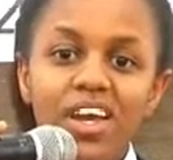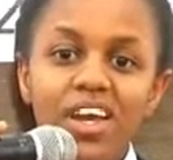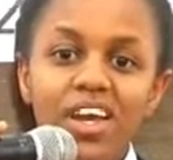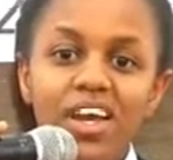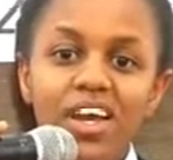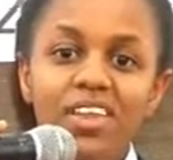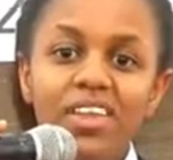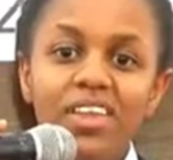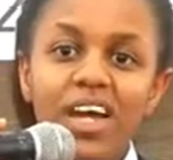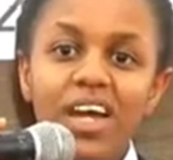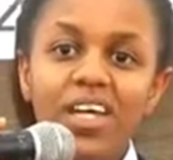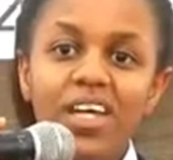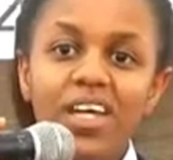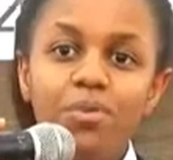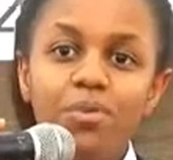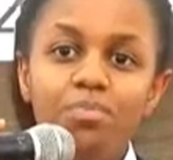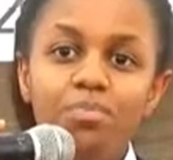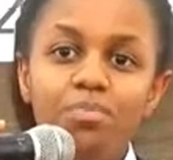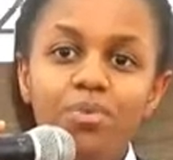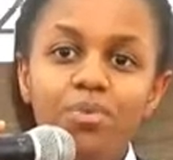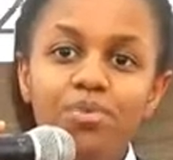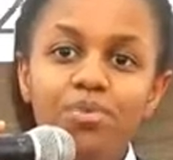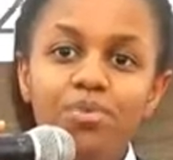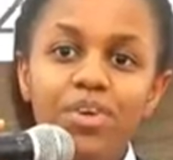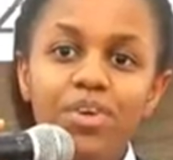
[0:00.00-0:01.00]
Either keep
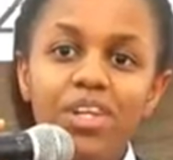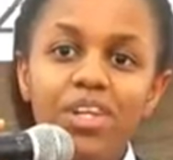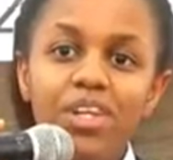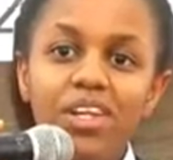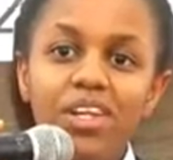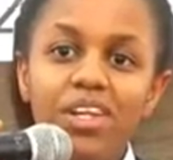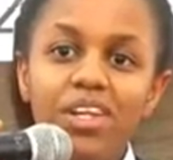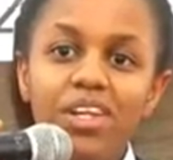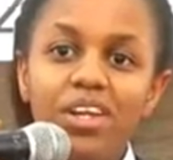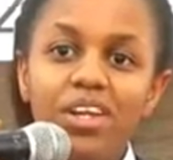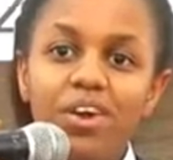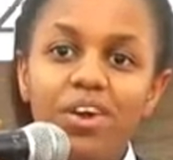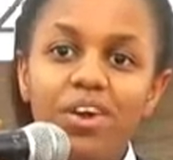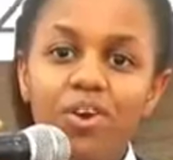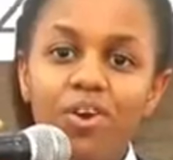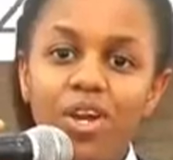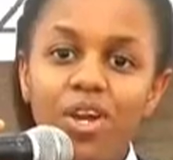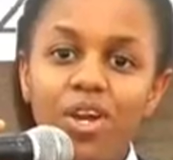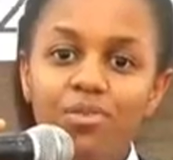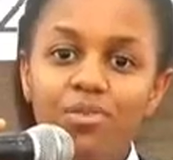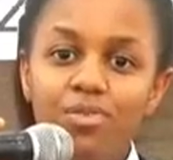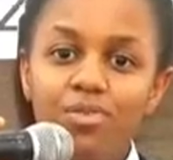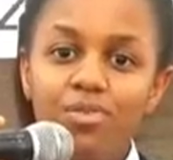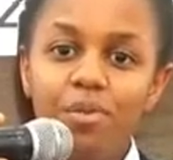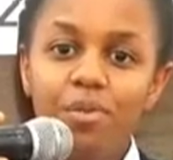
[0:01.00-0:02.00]
moving or
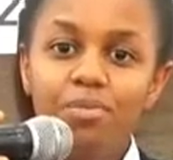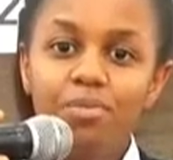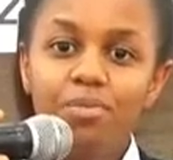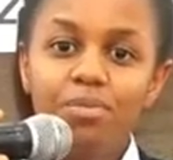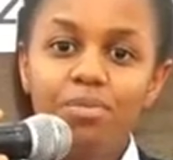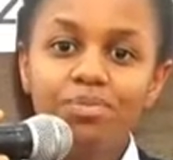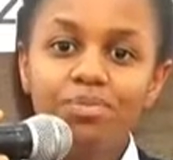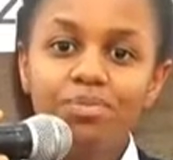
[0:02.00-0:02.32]
give up.